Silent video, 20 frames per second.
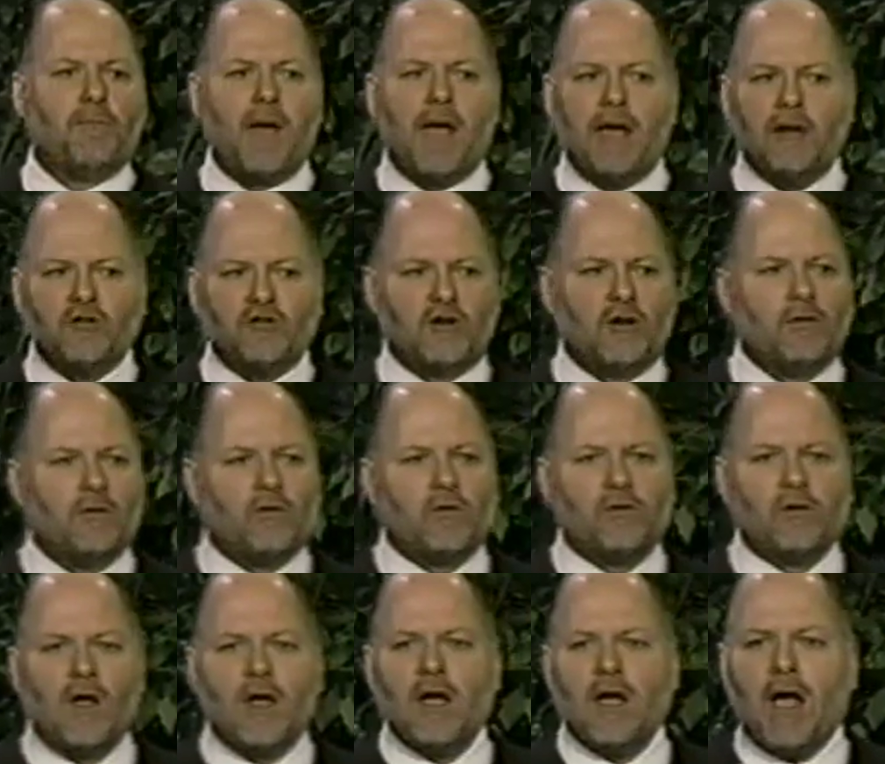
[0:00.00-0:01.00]

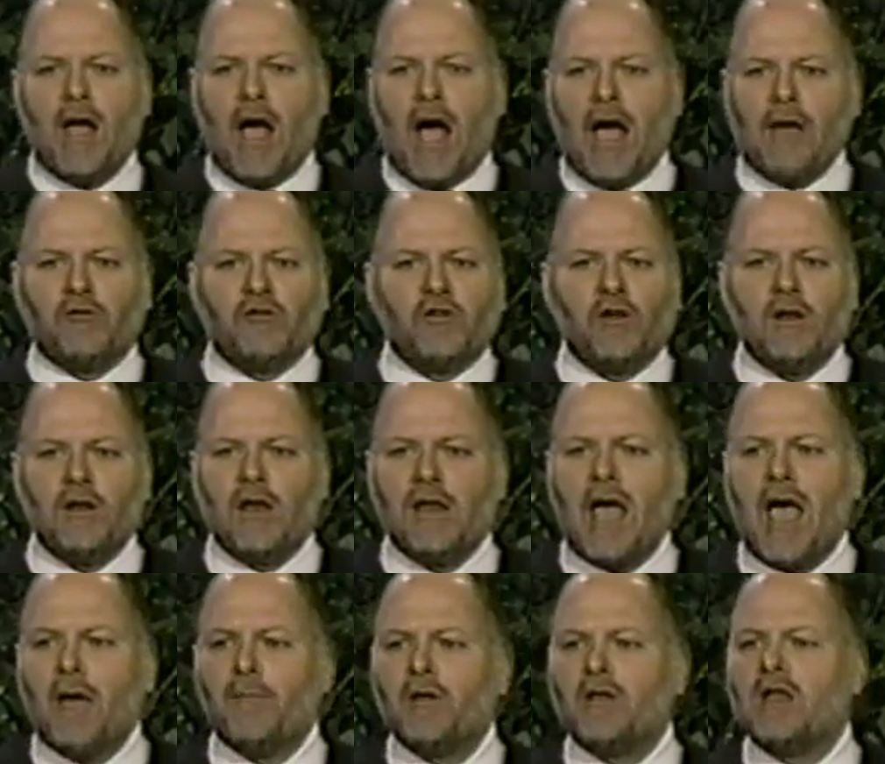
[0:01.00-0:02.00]
patients. I've seen
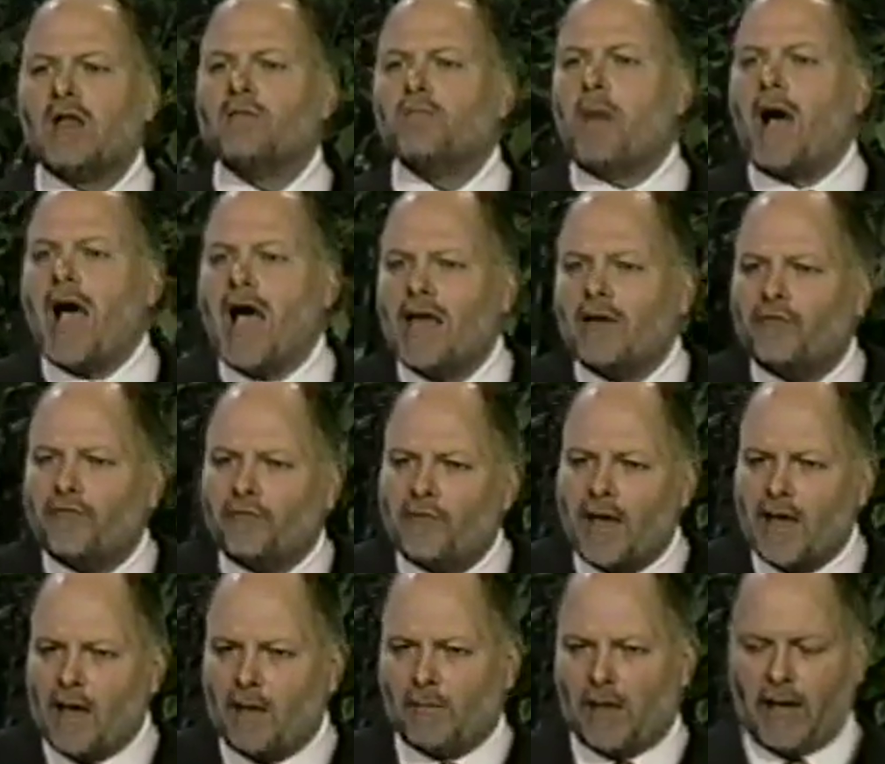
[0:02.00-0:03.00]
it happen in my
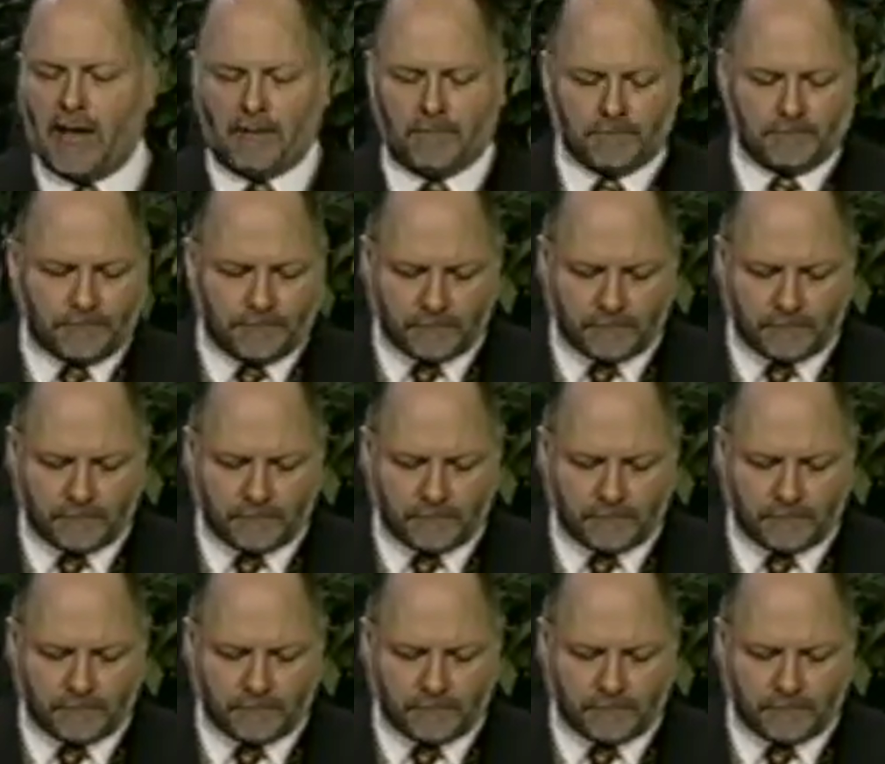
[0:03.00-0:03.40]
family.